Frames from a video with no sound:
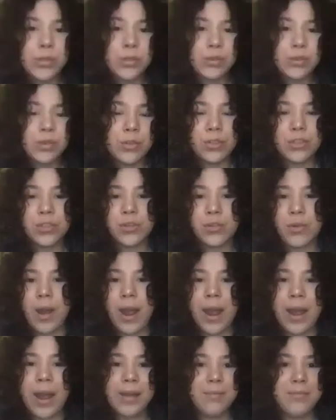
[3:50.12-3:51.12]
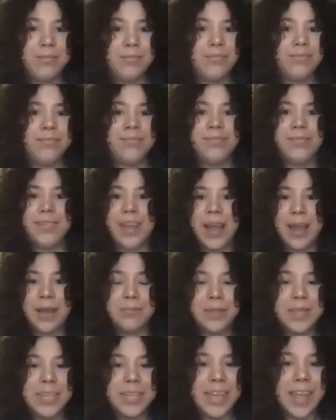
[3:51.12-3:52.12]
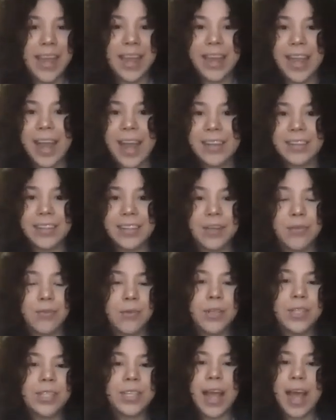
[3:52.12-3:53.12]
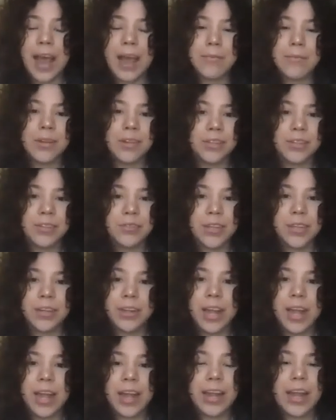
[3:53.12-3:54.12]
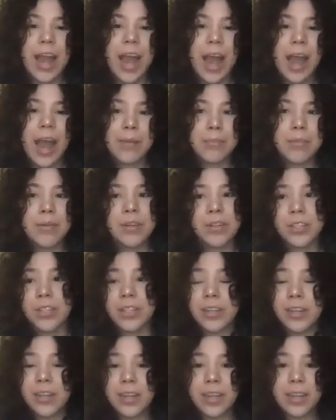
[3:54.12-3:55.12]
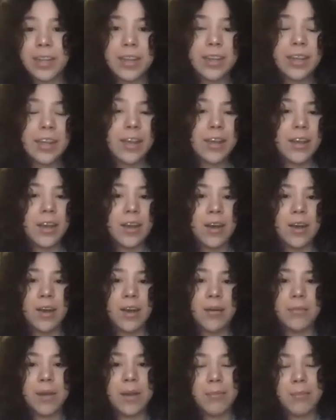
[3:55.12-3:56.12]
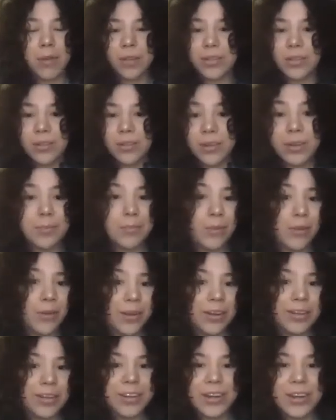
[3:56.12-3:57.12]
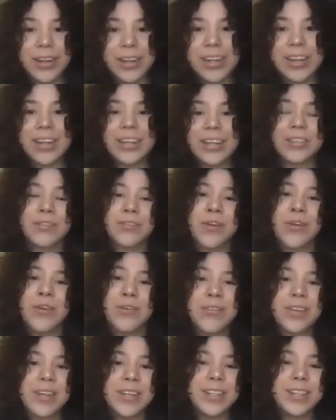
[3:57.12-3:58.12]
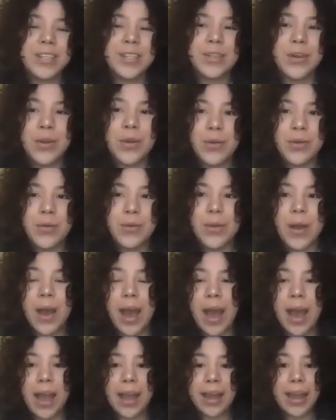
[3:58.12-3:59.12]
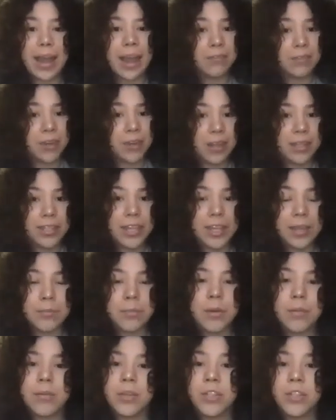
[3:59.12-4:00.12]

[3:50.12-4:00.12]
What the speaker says: you describe the MTA as? Like, what's the atmosphere like? I personally am also unemployed currently because of COVID, so I have not taken public